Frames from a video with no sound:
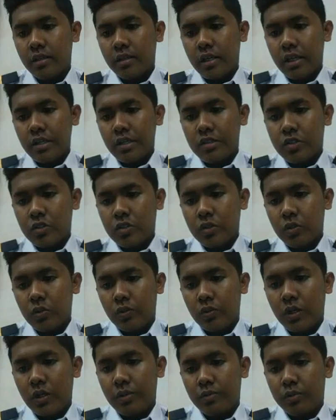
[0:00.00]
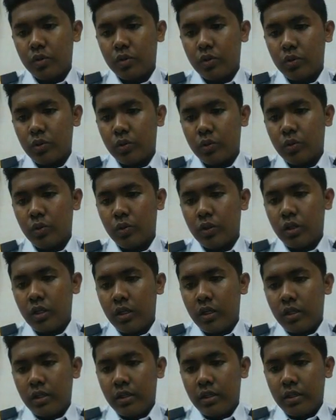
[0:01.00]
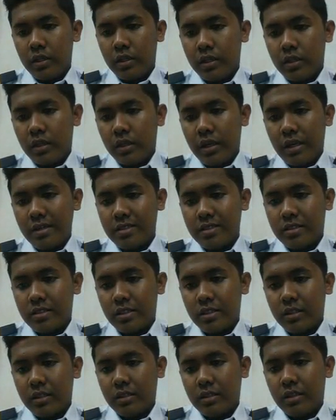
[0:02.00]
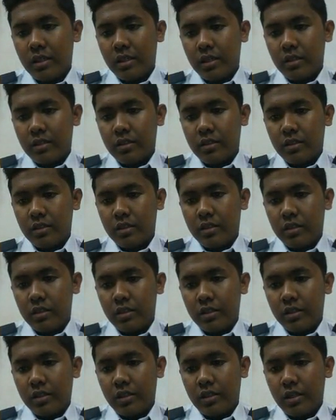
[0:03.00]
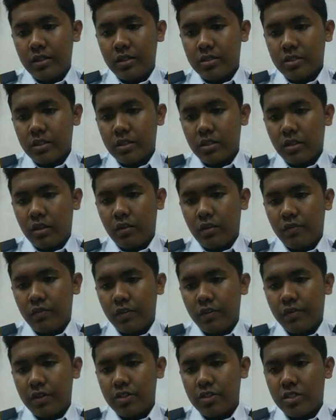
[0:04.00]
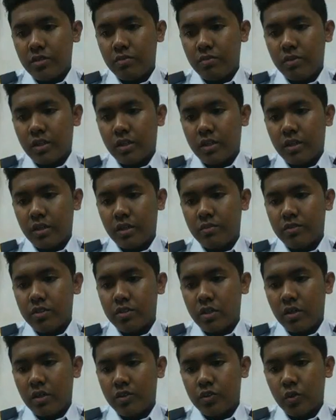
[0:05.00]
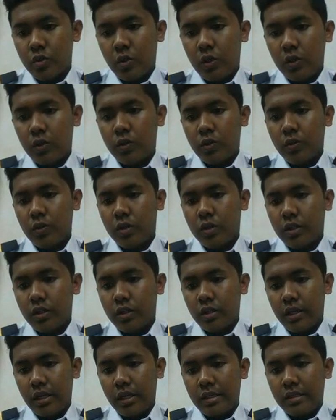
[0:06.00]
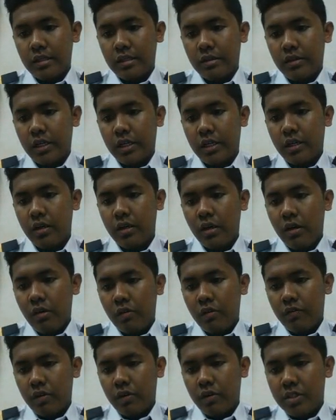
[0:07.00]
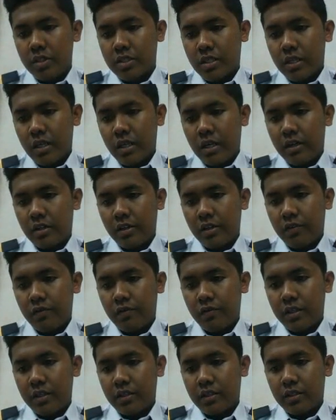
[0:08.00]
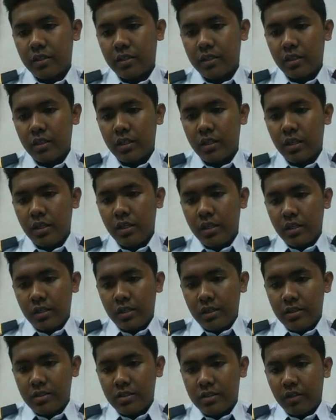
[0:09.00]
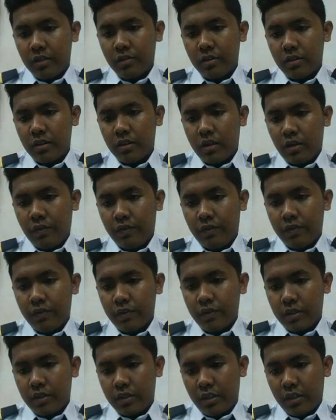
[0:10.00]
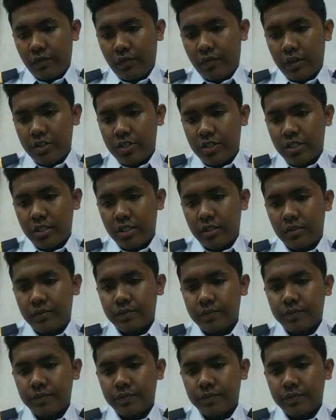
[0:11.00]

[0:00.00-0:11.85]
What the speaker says: gets so warm to the extent that the index of refraction becomes so low that the rays from the sky are refracted instead of refraction.